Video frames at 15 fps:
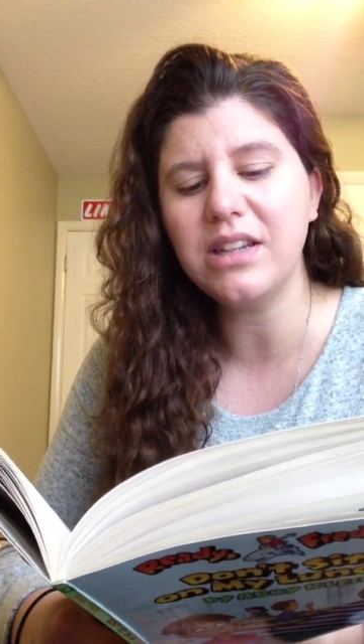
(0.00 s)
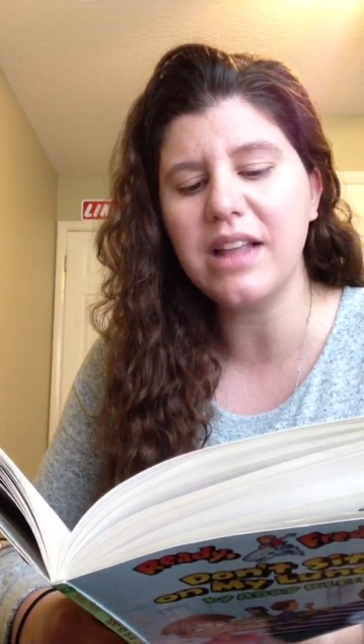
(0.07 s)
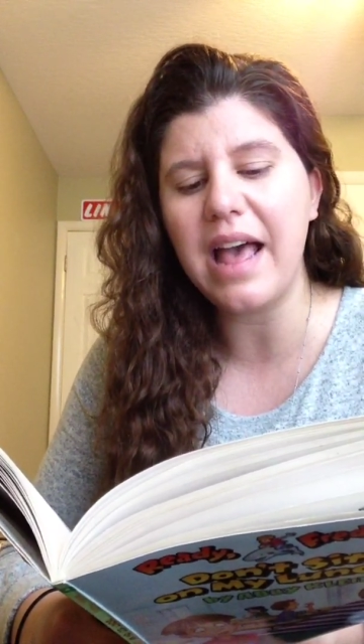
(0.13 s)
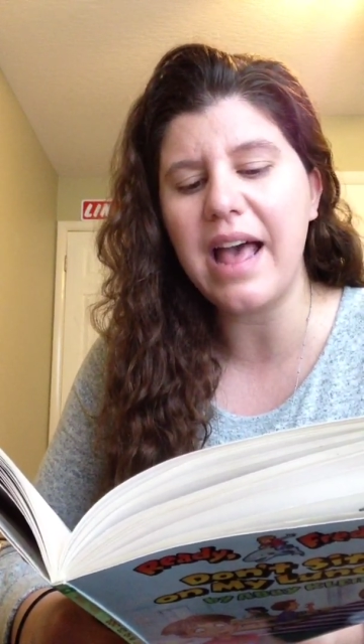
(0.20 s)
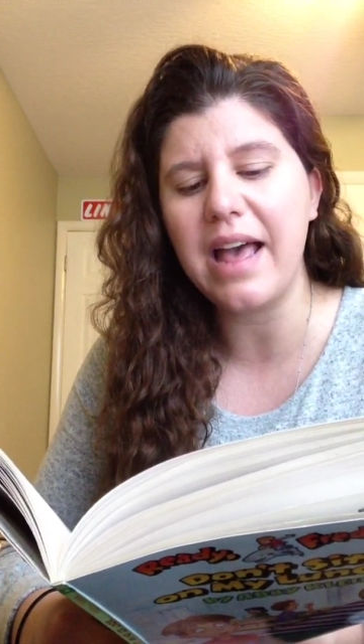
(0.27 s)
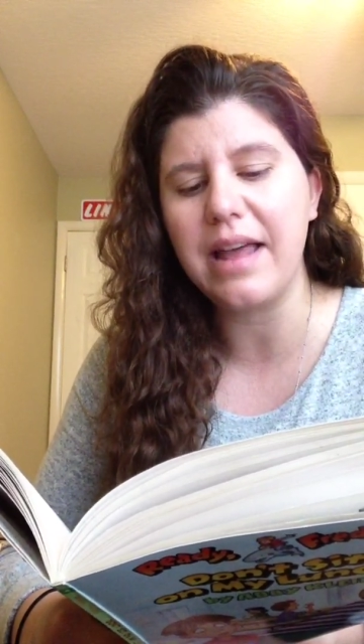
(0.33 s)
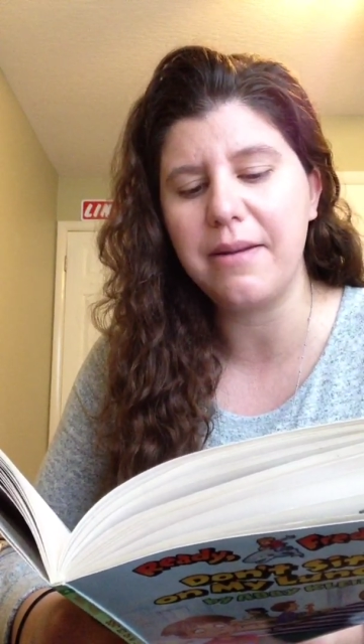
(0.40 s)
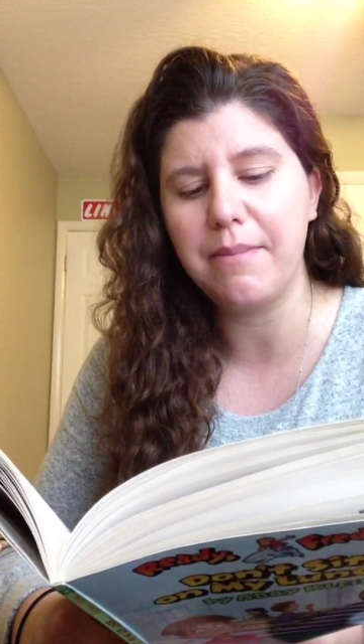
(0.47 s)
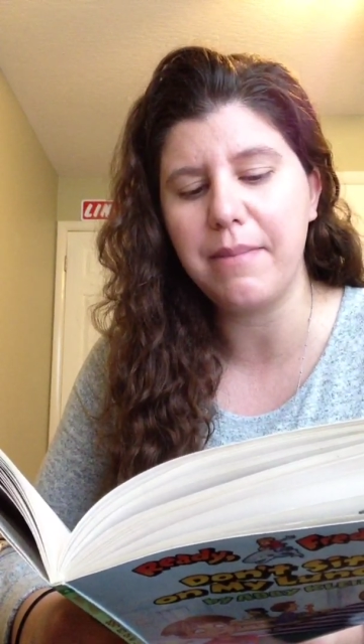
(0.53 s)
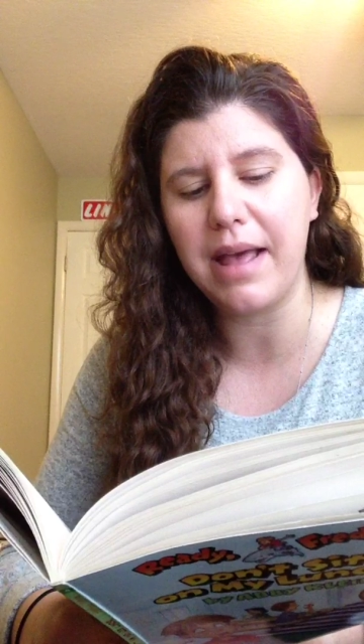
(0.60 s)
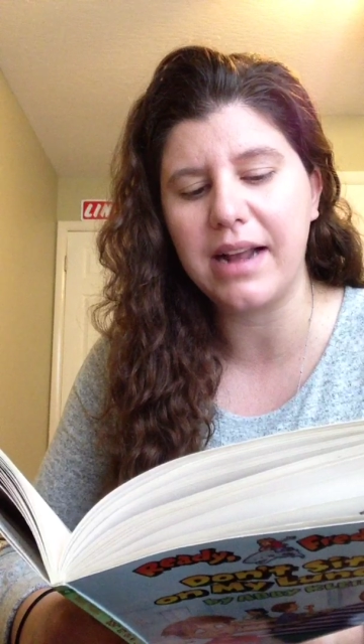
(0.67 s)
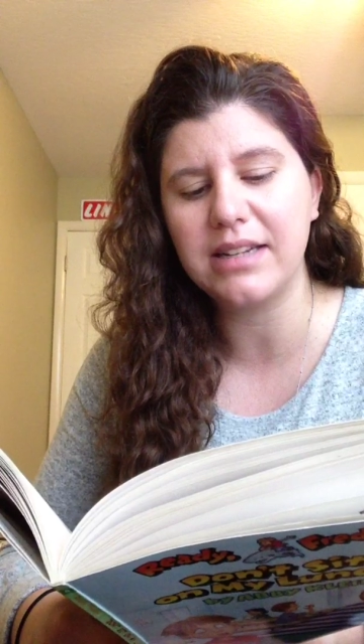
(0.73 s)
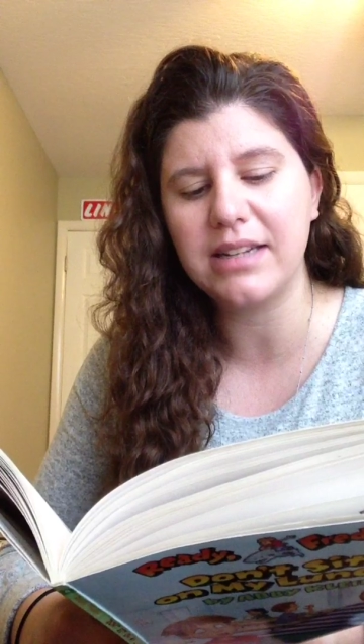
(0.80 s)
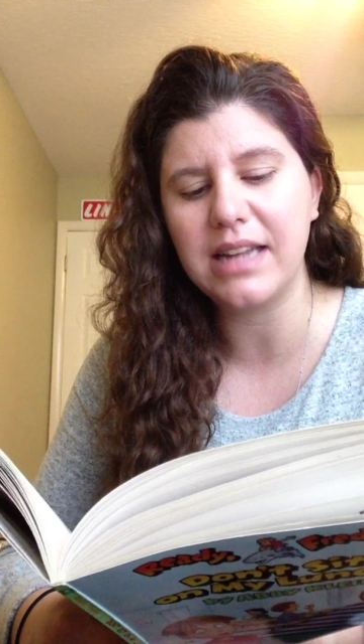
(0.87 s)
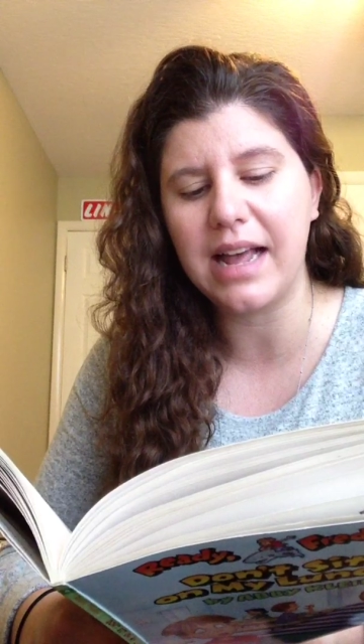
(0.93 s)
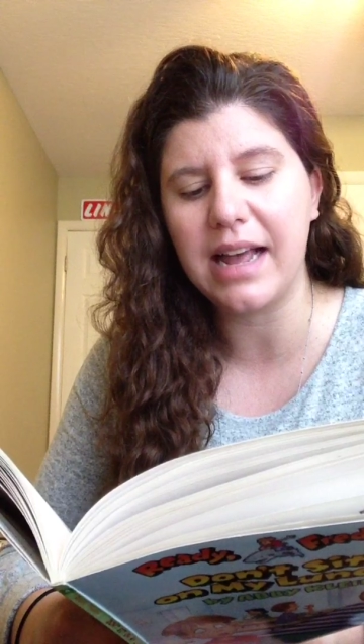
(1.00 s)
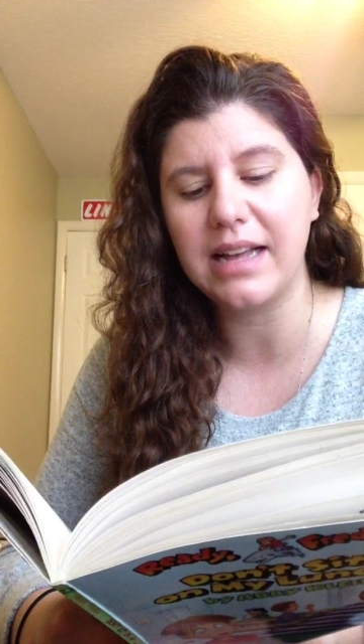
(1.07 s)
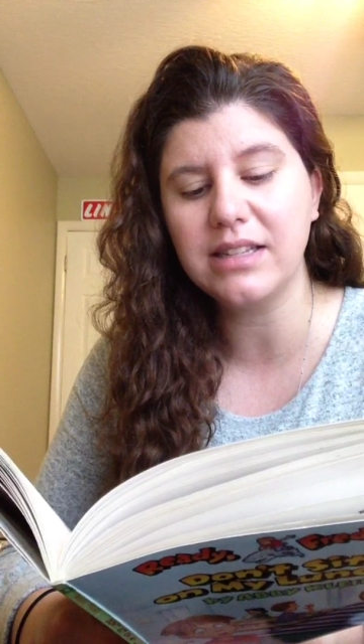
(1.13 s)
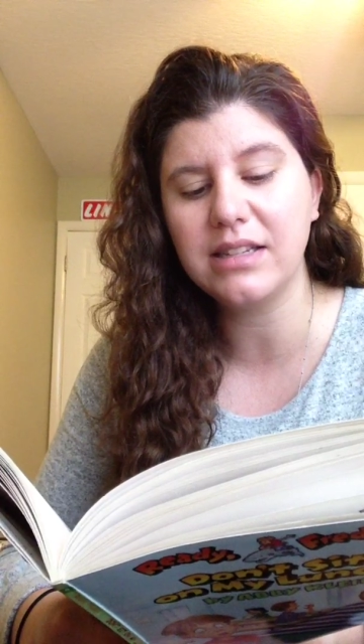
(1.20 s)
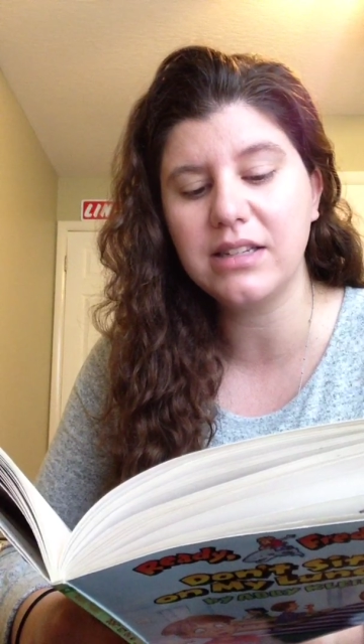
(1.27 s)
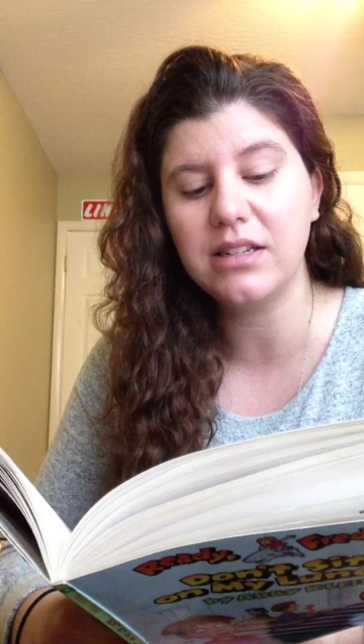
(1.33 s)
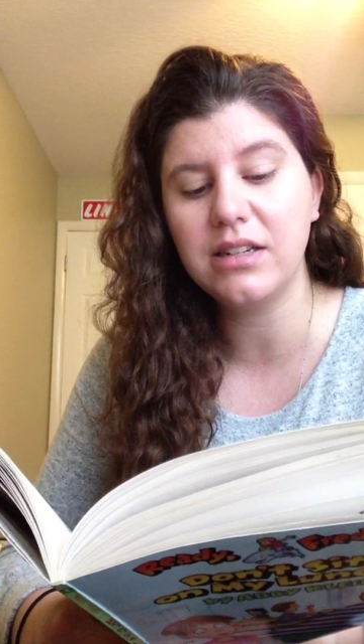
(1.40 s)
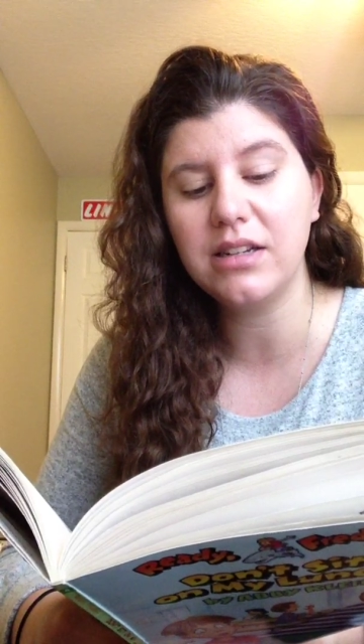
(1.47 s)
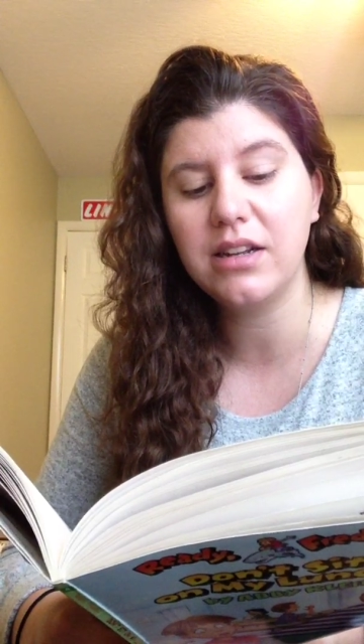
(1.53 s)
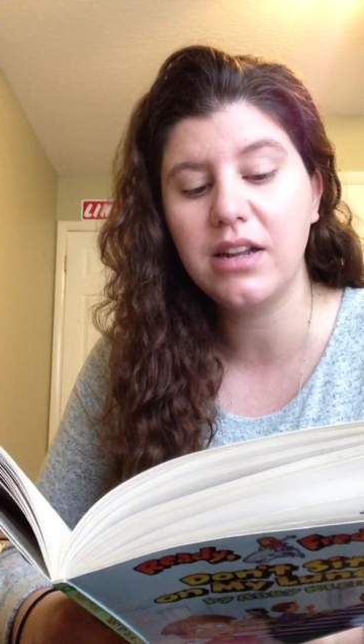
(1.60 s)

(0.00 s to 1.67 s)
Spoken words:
that? Max asked.